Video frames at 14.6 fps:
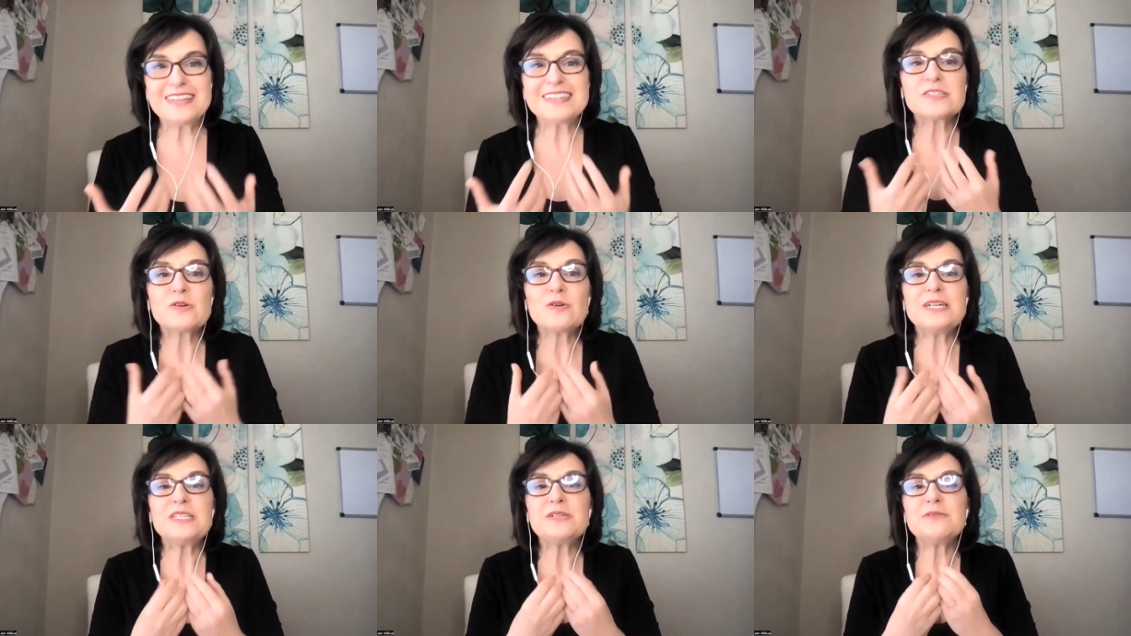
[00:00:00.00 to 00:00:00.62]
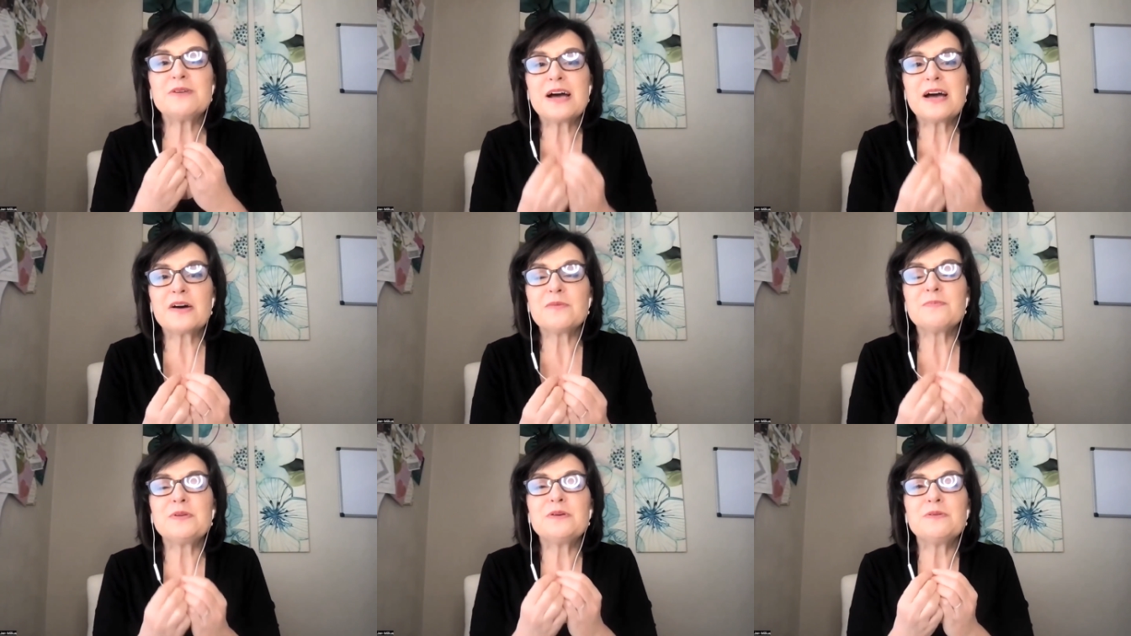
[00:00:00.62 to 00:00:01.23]
It's going to
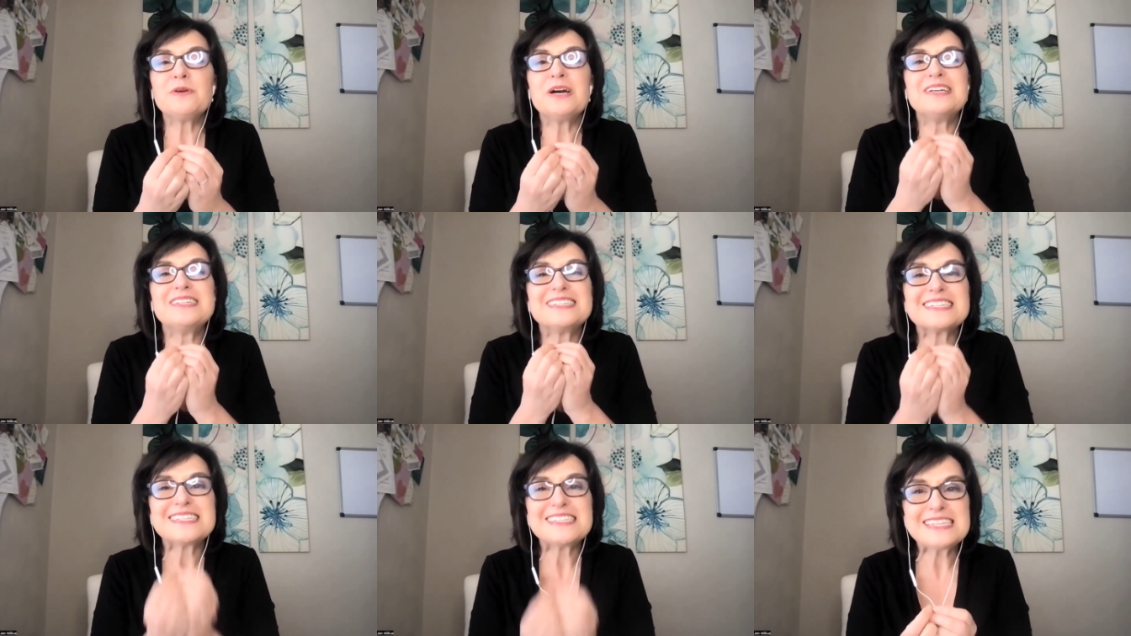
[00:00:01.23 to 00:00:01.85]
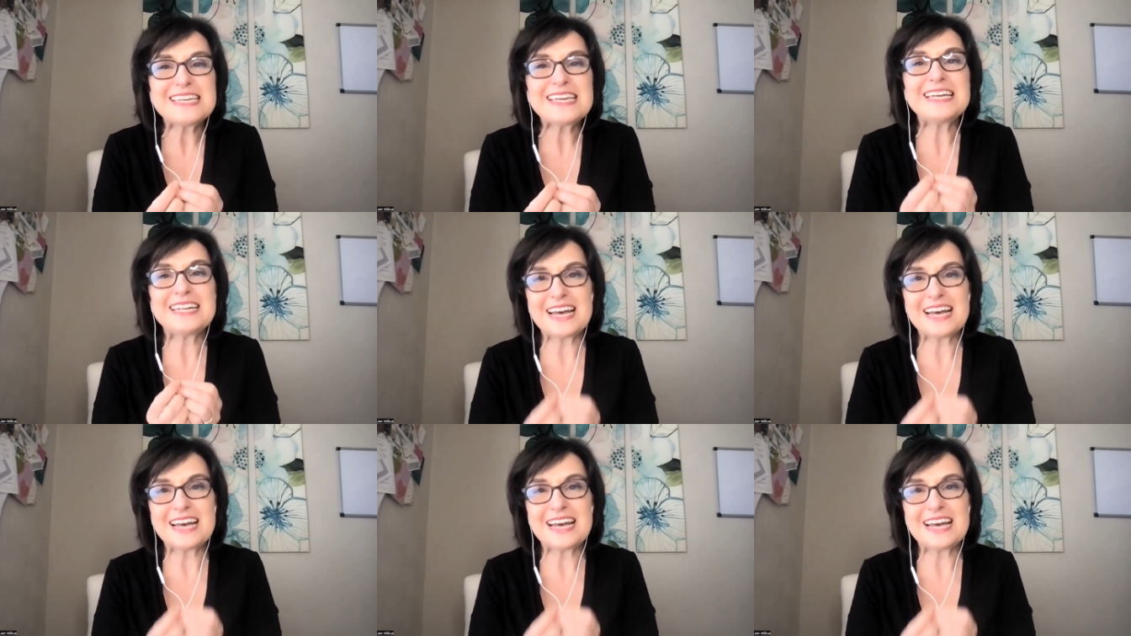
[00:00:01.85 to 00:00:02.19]
help you succeed